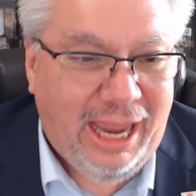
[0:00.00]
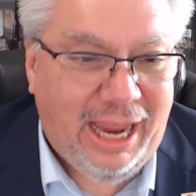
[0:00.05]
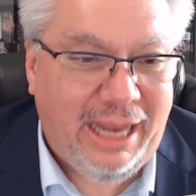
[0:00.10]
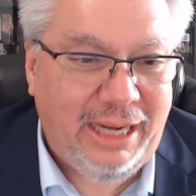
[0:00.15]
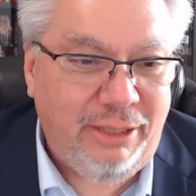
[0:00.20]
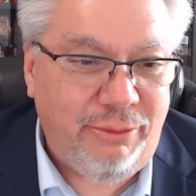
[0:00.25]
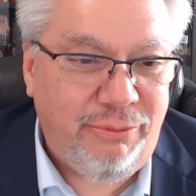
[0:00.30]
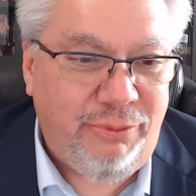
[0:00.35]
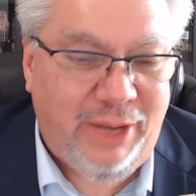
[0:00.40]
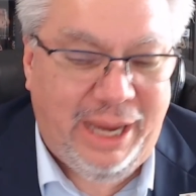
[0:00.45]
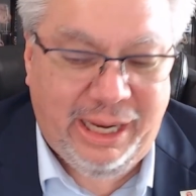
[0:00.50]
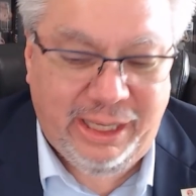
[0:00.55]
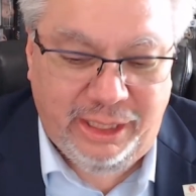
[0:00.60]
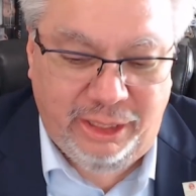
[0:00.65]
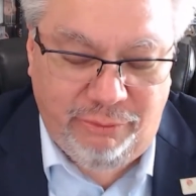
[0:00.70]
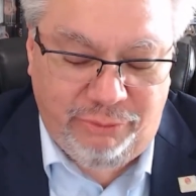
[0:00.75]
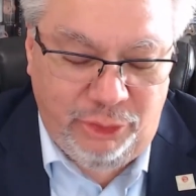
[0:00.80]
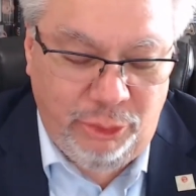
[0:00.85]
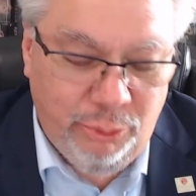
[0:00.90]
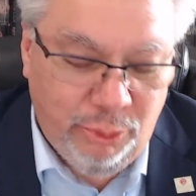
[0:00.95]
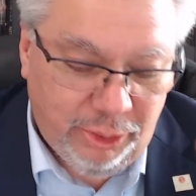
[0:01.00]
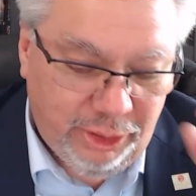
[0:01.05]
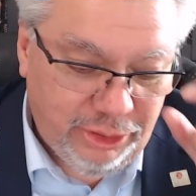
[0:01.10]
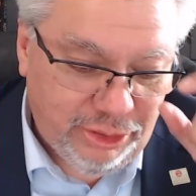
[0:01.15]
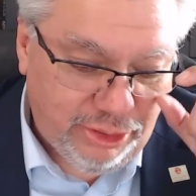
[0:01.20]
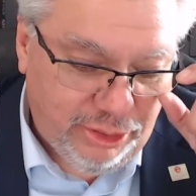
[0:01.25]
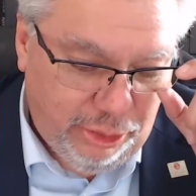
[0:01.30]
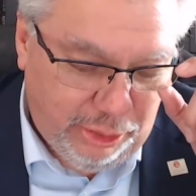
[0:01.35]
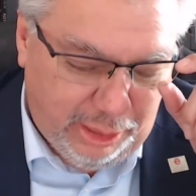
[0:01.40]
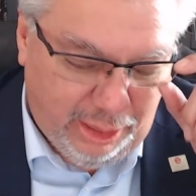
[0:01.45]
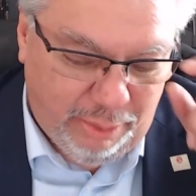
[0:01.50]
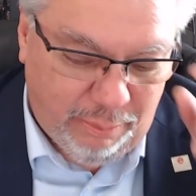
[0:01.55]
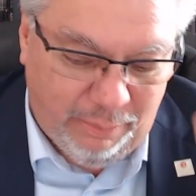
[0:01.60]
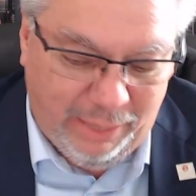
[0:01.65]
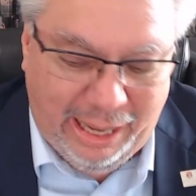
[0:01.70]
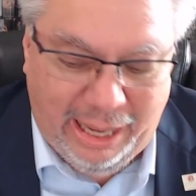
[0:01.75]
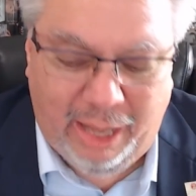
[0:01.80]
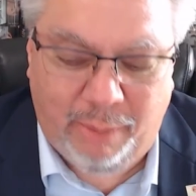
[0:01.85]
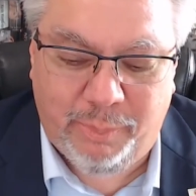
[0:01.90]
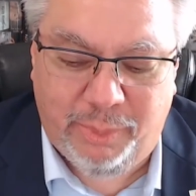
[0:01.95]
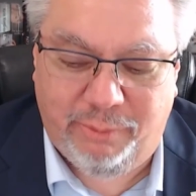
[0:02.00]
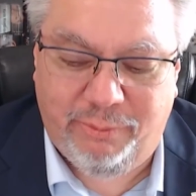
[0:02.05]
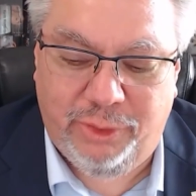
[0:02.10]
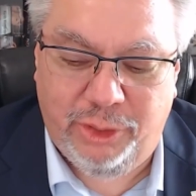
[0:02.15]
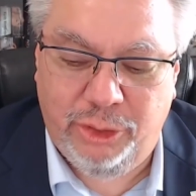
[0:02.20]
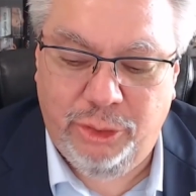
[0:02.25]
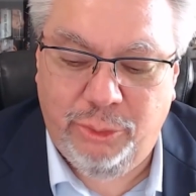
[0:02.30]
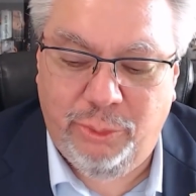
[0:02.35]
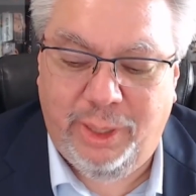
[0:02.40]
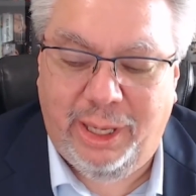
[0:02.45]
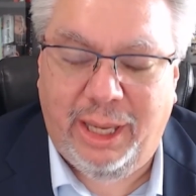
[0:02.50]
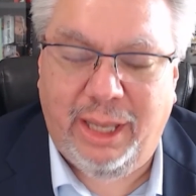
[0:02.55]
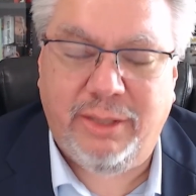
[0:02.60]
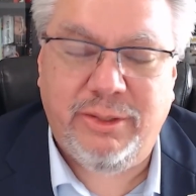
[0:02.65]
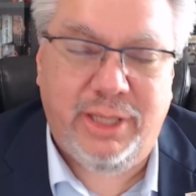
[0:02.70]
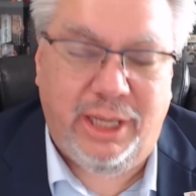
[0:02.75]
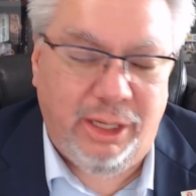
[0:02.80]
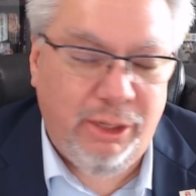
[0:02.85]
And in fact, if you were to just look at a map of the U.S.